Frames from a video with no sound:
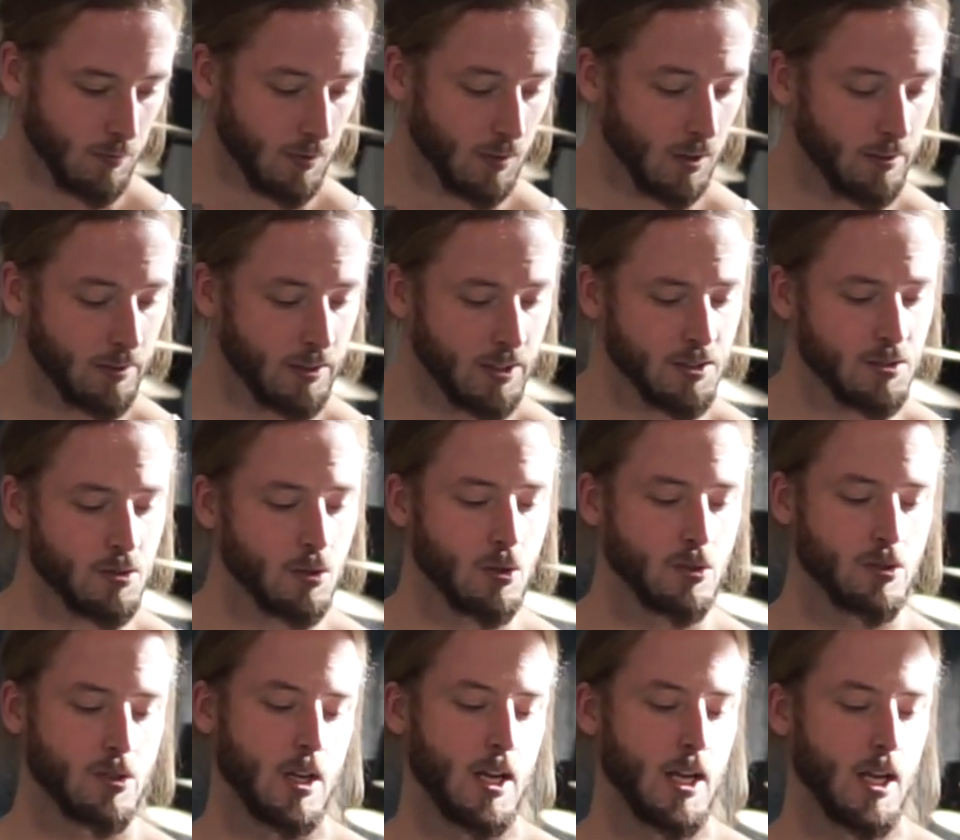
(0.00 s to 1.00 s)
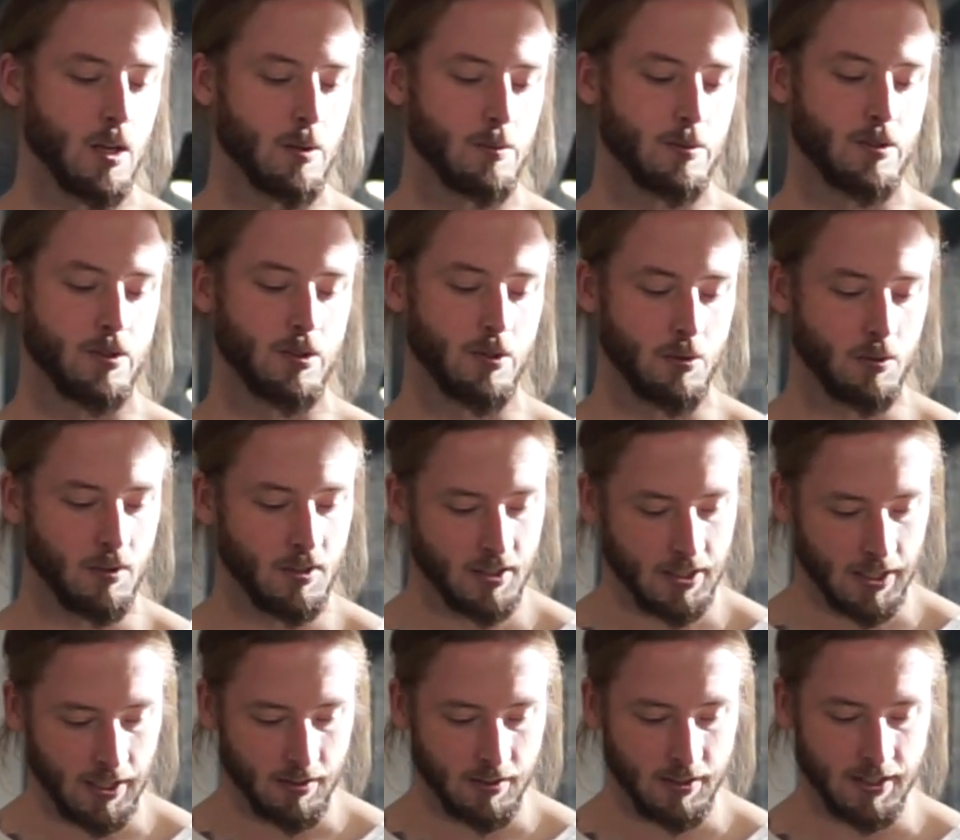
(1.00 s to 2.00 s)
this also helps to
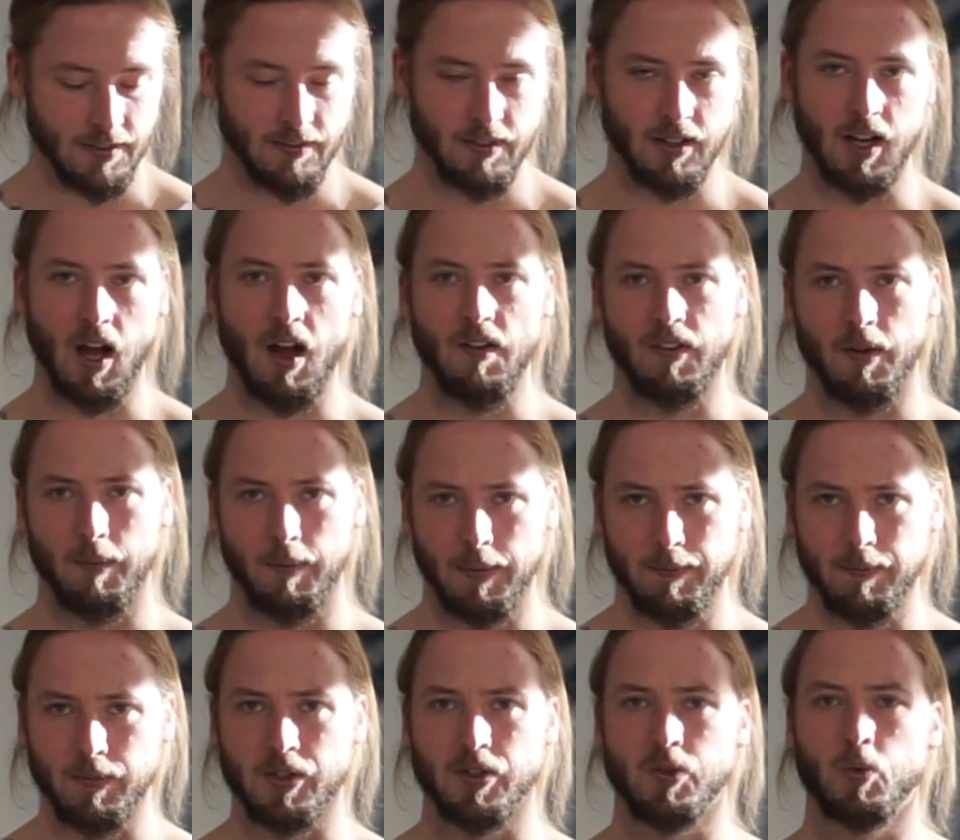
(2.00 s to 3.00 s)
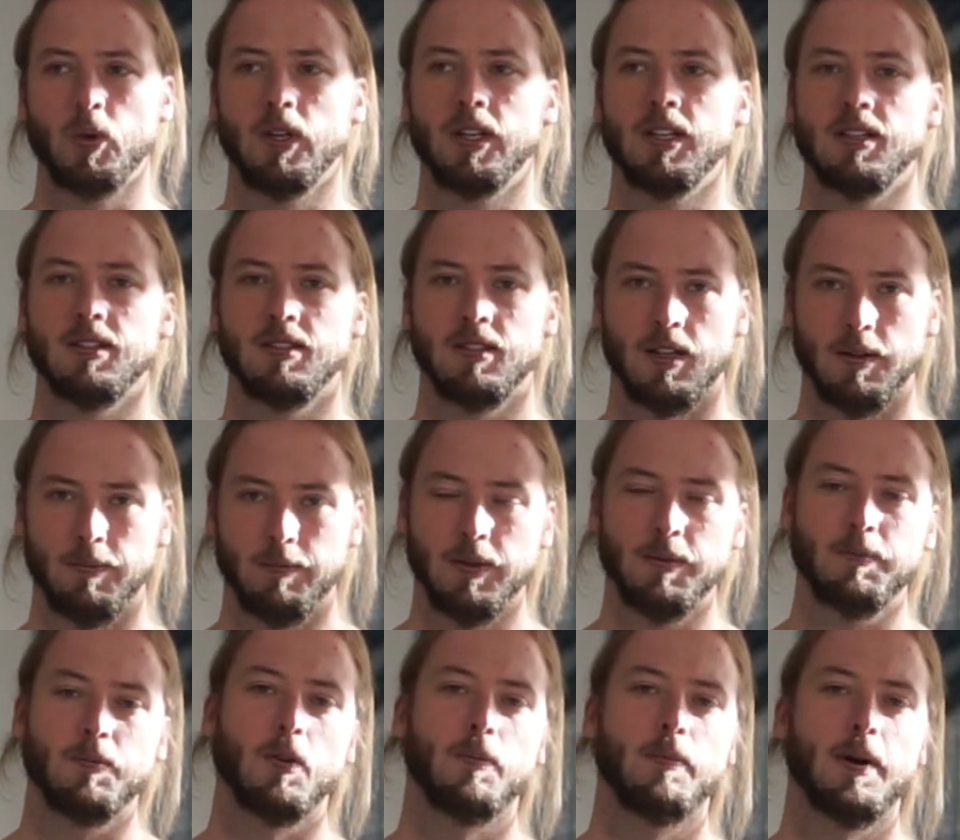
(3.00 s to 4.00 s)
kind of get the coffee a bit more sweetness and a
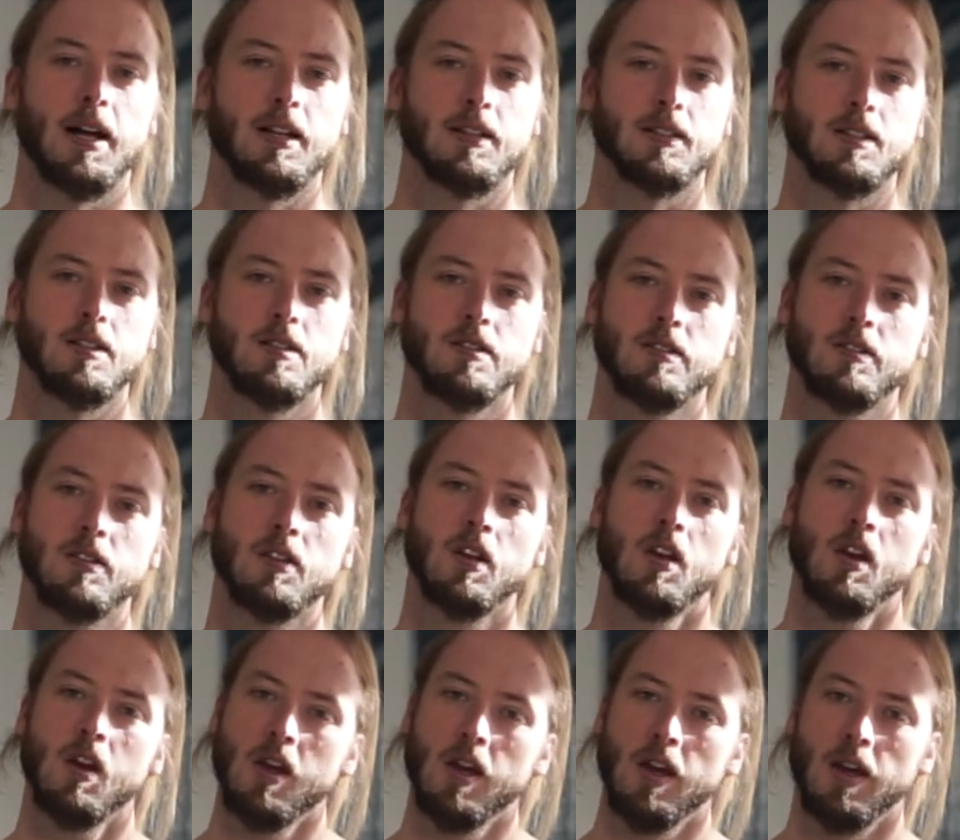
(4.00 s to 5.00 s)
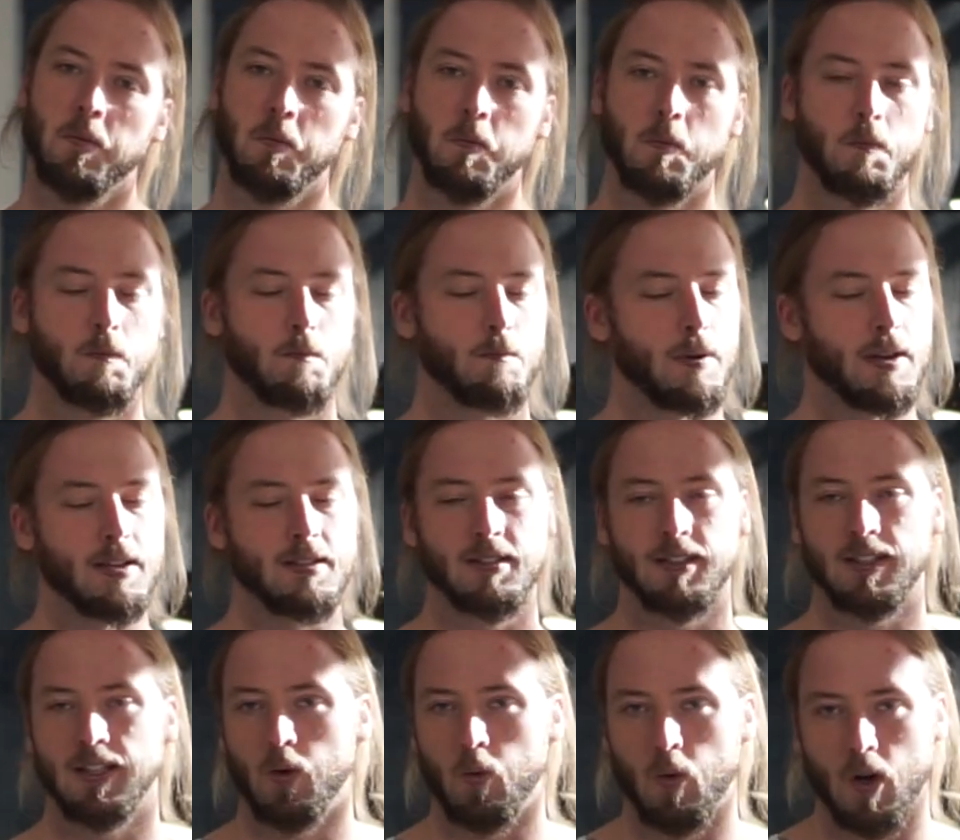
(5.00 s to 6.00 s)
bit more balance.
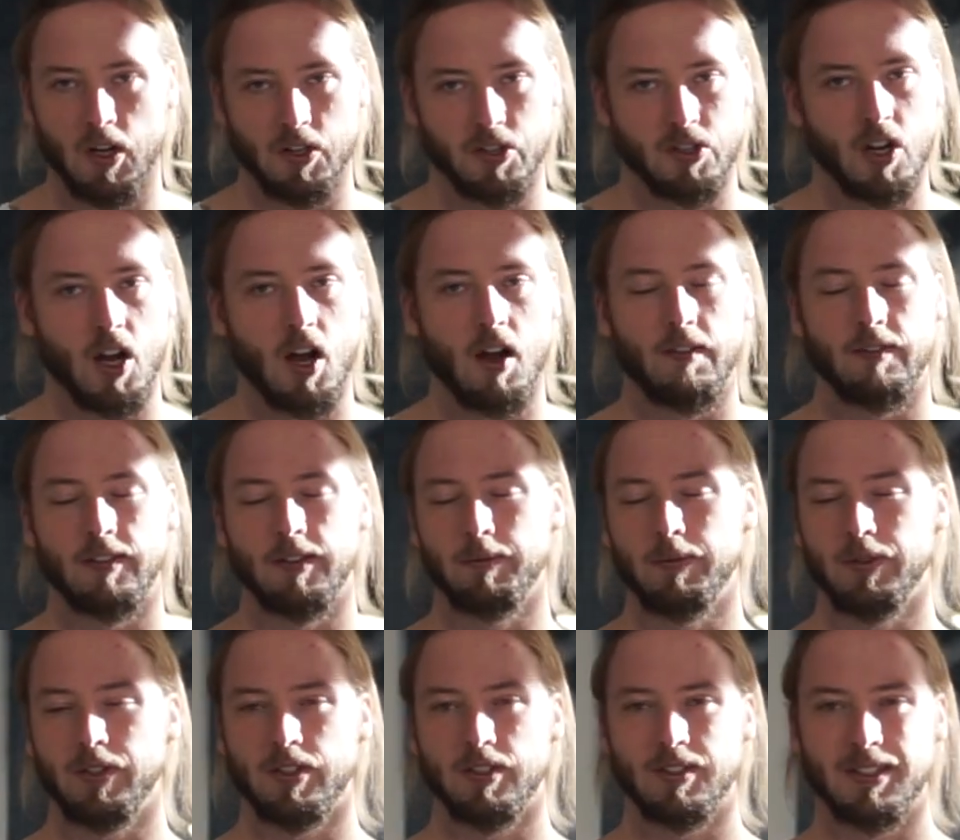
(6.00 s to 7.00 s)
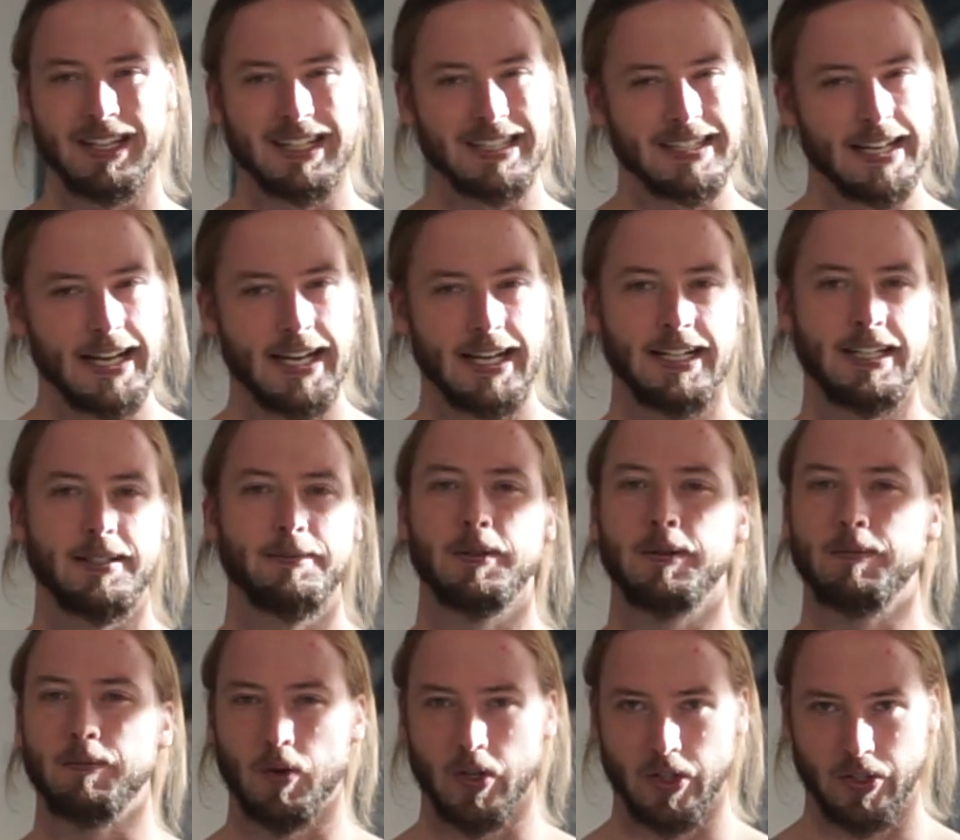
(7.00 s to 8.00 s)
Basically a washed coffee, but just a tiny
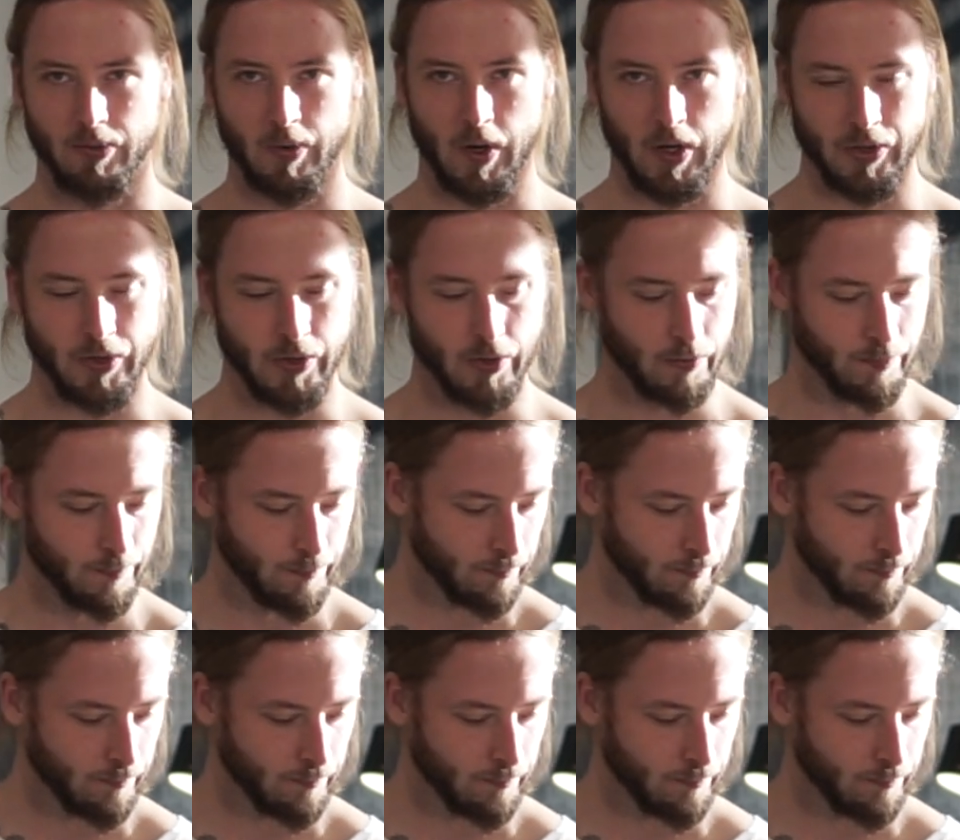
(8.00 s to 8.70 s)
bit more structure.